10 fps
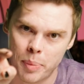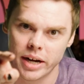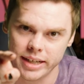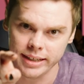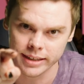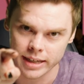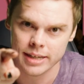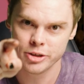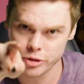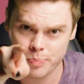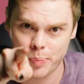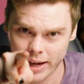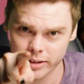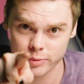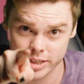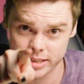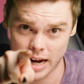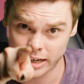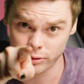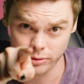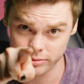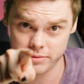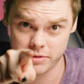buddy, you better recycle